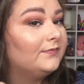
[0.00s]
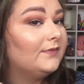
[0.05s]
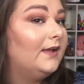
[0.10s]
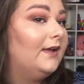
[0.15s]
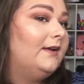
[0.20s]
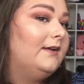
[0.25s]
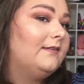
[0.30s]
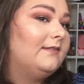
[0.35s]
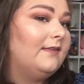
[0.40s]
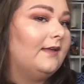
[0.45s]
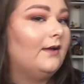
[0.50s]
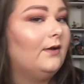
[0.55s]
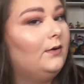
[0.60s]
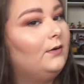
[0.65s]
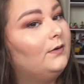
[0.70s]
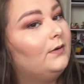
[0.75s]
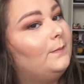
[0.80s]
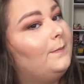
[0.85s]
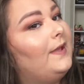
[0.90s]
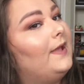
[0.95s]
and it's like,
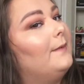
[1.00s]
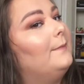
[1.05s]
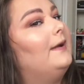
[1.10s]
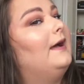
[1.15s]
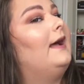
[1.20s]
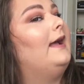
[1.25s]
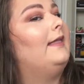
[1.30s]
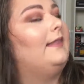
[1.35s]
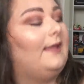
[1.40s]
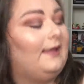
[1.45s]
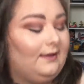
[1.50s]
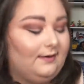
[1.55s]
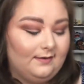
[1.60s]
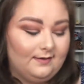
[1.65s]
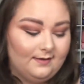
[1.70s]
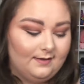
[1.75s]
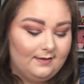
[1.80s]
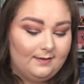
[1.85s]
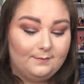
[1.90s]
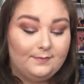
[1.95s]
oh bam, highlight.
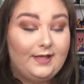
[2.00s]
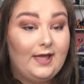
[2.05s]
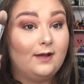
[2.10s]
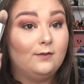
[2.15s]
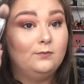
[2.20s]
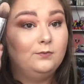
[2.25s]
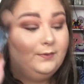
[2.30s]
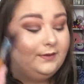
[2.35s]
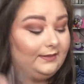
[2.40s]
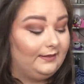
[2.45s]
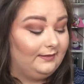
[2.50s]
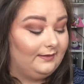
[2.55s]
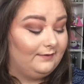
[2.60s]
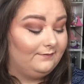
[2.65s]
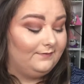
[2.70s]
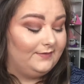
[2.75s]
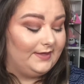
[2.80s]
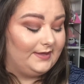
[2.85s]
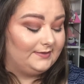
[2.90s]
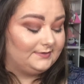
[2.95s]
But yeah, really
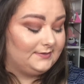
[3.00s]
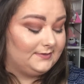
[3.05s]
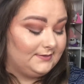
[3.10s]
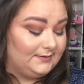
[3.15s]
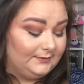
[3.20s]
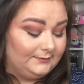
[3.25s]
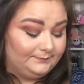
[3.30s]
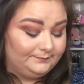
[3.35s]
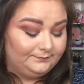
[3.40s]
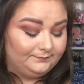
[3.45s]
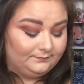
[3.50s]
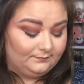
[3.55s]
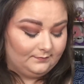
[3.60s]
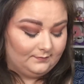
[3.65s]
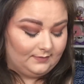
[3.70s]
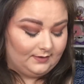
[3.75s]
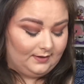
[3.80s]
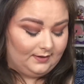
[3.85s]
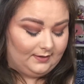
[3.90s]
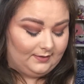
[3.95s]
love this.
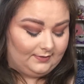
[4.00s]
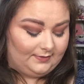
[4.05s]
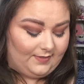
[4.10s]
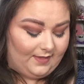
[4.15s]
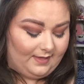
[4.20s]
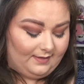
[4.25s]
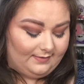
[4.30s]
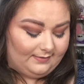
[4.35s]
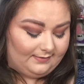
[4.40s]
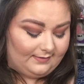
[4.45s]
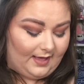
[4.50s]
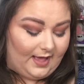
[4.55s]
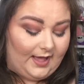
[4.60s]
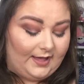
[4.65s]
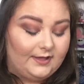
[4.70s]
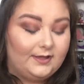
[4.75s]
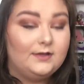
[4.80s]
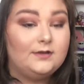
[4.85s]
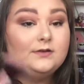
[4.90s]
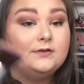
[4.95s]
This I
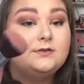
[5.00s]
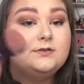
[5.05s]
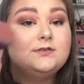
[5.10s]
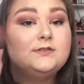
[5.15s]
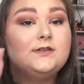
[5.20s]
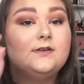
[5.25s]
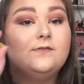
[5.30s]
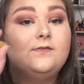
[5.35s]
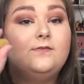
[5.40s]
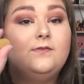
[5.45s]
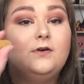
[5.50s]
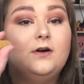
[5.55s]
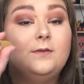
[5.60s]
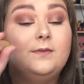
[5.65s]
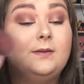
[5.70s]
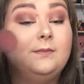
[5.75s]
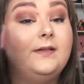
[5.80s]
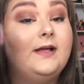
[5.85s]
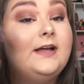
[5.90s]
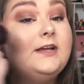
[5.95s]
used for
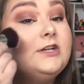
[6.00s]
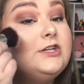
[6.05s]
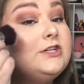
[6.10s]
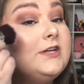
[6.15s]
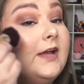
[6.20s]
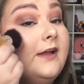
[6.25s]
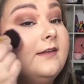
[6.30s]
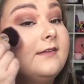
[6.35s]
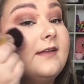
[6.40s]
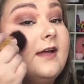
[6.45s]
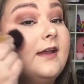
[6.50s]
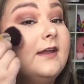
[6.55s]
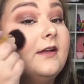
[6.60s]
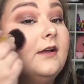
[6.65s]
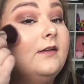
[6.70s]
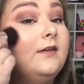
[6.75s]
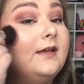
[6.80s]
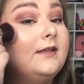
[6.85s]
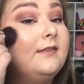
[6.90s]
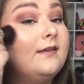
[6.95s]
my blush. I just kind of
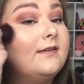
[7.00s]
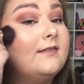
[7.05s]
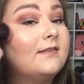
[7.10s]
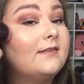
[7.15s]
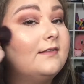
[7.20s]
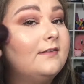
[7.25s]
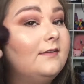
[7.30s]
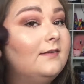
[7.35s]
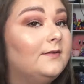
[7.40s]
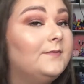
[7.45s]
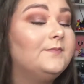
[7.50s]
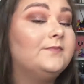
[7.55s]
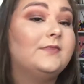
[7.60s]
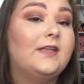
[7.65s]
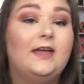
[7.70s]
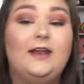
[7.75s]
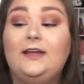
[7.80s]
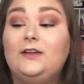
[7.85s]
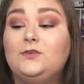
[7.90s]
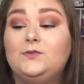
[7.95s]
go like this
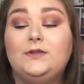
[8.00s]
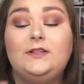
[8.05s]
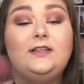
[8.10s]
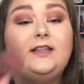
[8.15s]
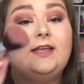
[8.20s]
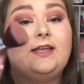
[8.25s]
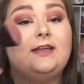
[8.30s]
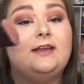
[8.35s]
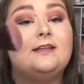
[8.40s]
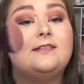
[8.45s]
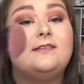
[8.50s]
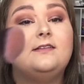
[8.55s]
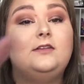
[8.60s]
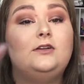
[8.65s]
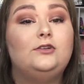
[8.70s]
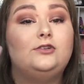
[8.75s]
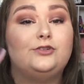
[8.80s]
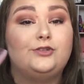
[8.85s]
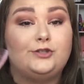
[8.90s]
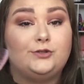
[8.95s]
and I just really like it. It's a
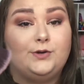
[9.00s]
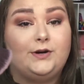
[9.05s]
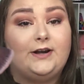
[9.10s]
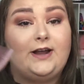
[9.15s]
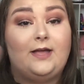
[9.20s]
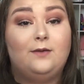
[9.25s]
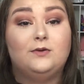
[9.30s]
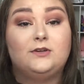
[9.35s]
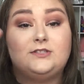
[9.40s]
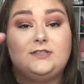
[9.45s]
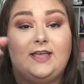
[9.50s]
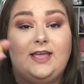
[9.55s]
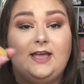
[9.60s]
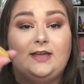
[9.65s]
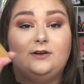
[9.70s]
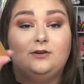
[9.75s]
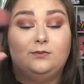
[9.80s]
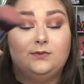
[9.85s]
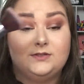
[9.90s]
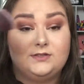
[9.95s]
little short. I wish the
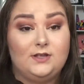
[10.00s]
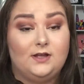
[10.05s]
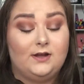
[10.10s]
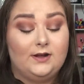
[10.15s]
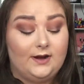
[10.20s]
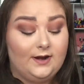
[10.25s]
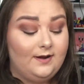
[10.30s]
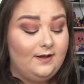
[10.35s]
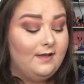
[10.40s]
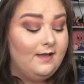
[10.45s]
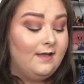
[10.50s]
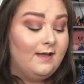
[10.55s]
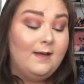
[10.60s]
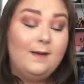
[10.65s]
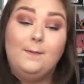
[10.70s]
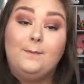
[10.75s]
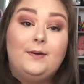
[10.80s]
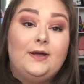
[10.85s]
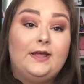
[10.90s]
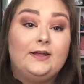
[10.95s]
handle was longer,
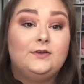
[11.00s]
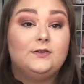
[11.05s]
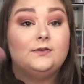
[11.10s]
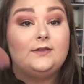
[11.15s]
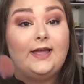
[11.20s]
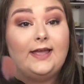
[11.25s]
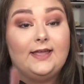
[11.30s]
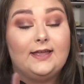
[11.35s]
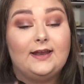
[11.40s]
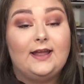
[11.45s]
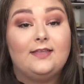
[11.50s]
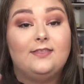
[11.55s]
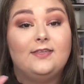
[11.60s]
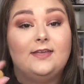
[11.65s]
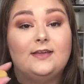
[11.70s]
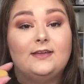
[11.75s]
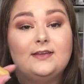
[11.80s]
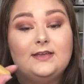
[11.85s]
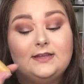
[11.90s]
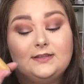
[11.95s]
but I do like it. I
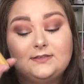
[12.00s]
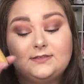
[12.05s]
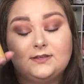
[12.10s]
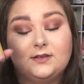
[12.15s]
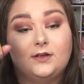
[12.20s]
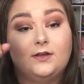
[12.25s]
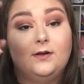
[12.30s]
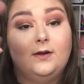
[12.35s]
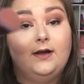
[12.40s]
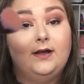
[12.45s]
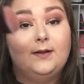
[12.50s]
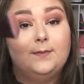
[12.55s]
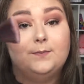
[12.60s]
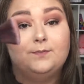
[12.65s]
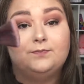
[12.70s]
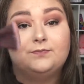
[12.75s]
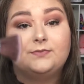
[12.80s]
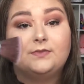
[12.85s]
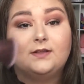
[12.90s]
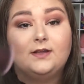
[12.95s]
think it's
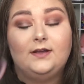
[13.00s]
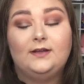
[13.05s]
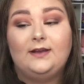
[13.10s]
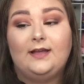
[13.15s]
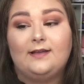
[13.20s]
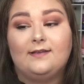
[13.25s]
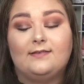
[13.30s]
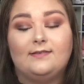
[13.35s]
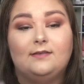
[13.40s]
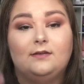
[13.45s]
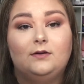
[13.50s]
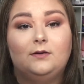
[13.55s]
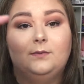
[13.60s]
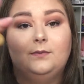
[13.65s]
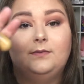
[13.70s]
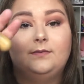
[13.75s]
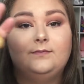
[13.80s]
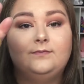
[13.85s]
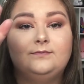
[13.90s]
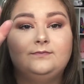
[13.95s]
a nice little